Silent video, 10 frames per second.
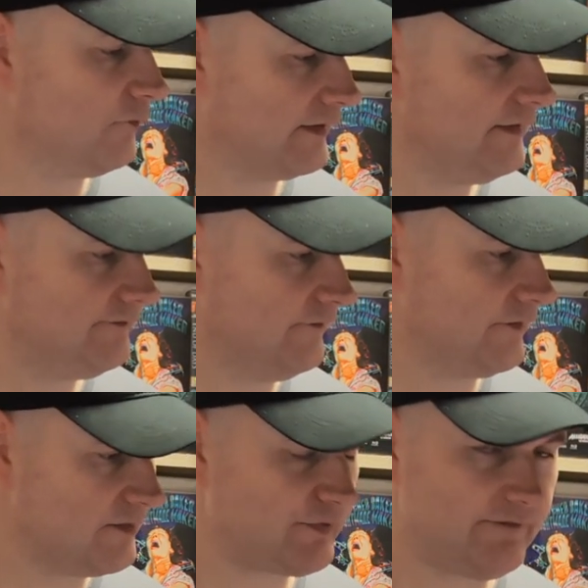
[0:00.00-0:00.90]
we're going
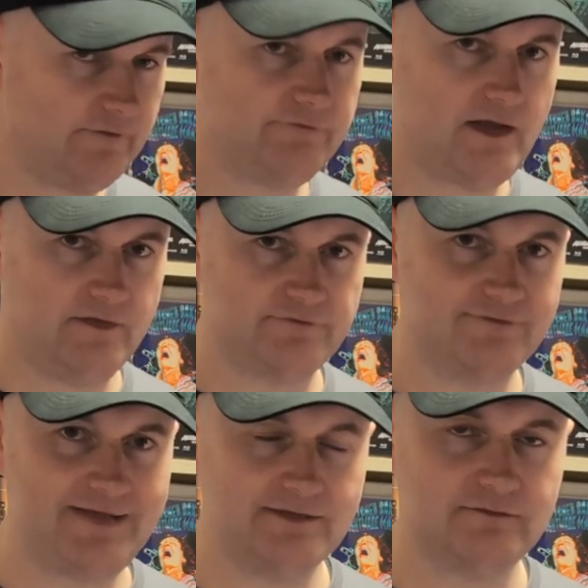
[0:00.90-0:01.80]
to break this down into
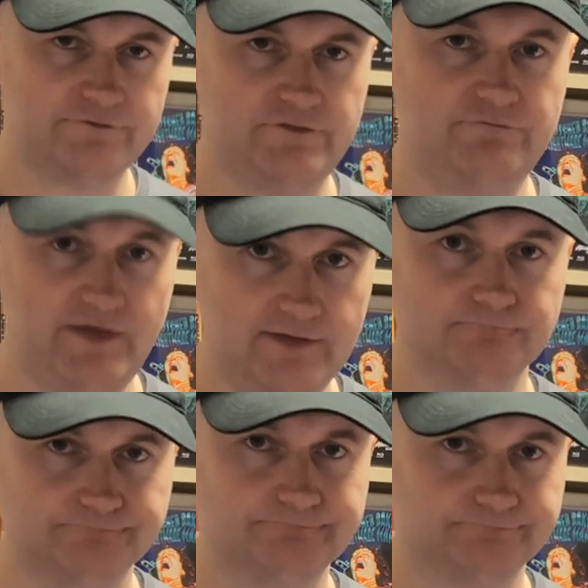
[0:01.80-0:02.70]
10 lots of 10.